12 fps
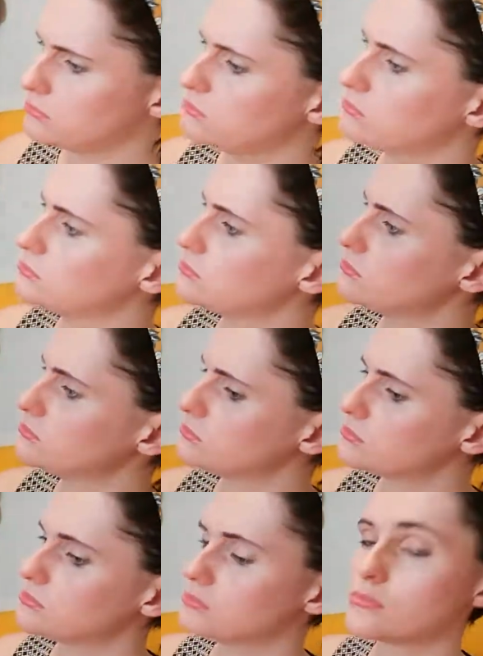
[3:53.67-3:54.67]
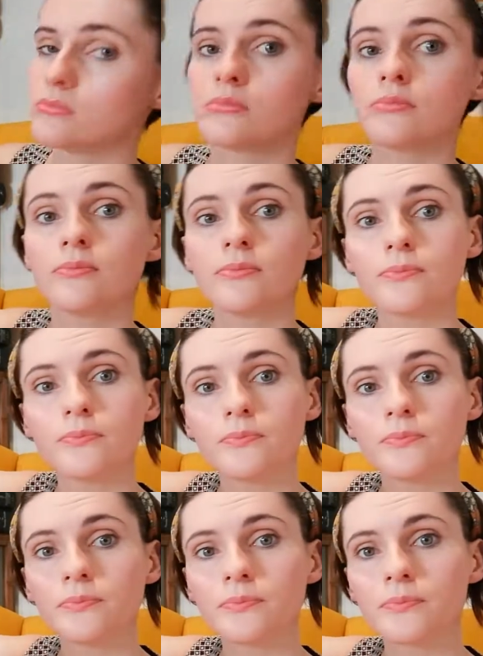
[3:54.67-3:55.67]

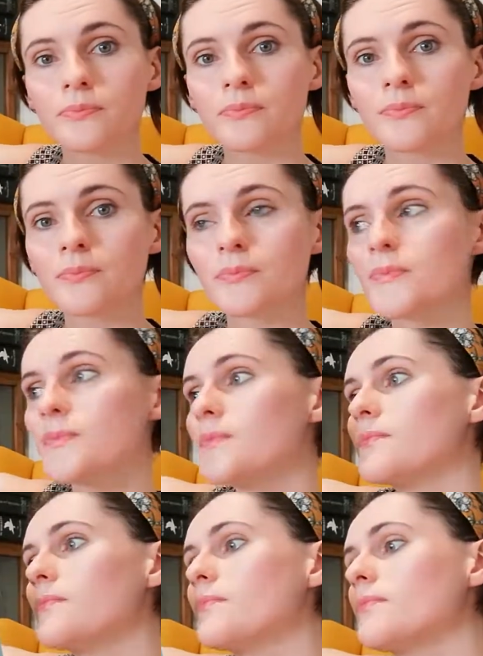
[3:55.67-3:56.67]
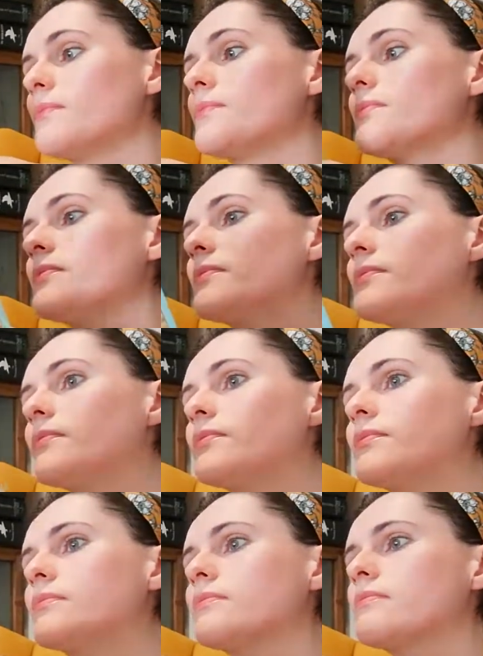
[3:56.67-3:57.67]

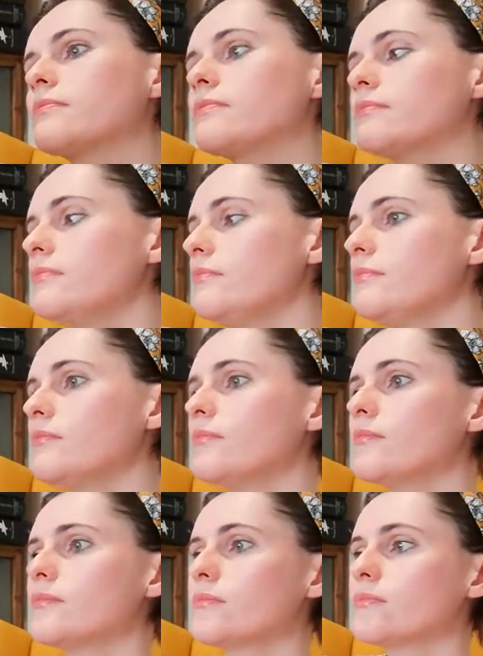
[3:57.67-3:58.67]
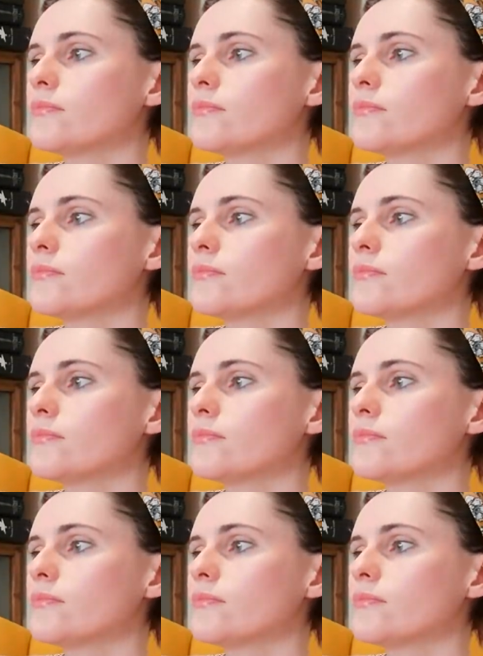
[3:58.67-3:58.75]
No one is speaking in this clip.